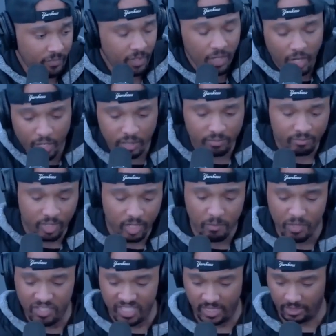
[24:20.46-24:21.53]
her
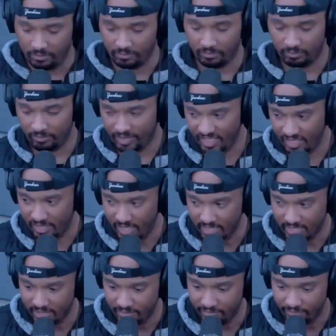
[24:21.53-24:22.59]
music just
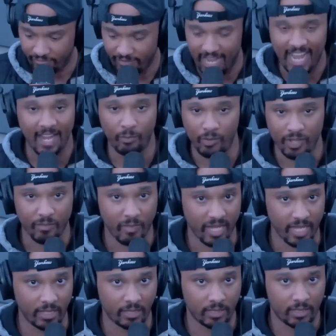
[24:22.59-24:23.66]
doesn't vibe with
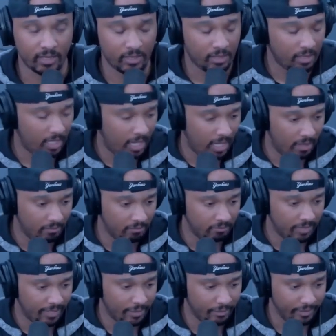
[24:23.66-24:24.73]
me.
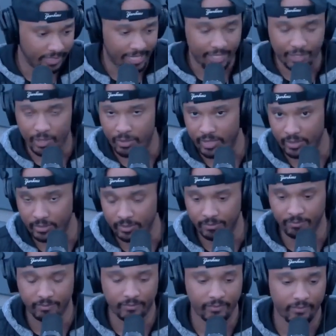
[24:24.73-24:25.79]
I don't relate to it.
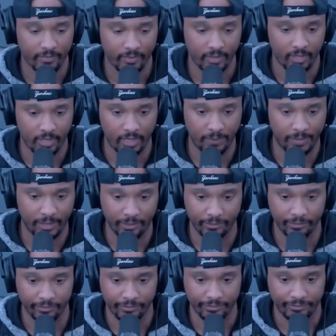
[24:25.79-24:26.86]
I
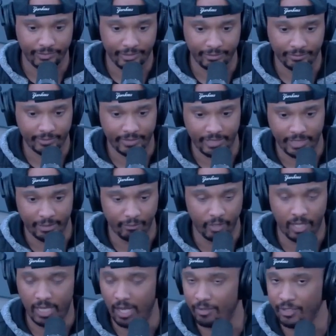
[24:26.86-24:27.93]
don't sit here and
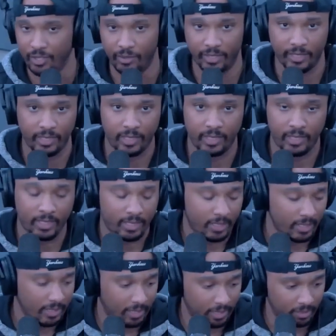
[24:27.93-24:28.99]
rock out to it.
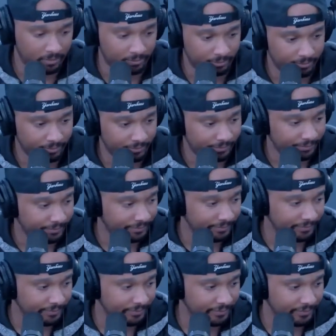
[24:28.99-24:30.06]

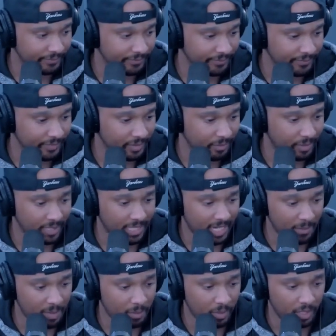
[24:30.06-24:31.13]
But a lot
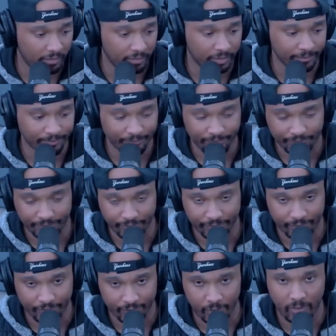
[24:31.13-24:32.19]
of people love her.
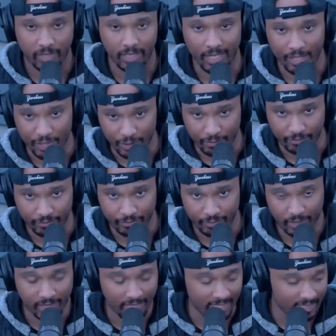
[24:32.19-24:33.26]
So what can I do? What can I